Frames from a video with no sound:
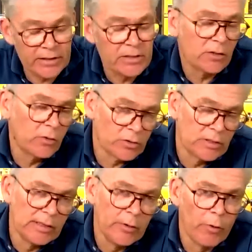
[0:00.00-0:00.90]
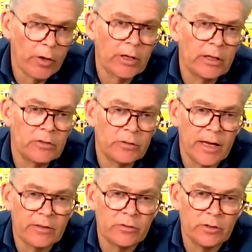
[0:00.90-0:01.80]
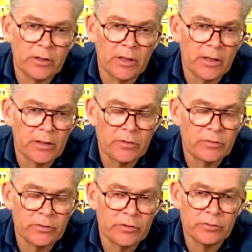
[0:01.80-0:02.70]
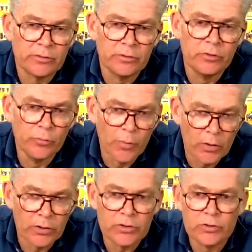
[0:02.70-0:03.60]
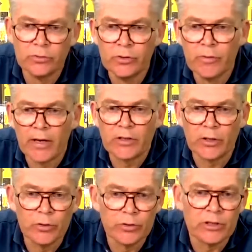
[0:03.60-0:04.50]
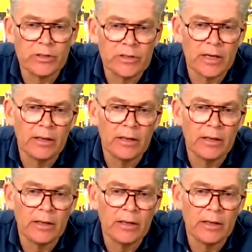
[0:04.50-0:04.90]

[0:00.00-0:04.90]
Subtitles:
are constantly working to get to the new models, to new executions, and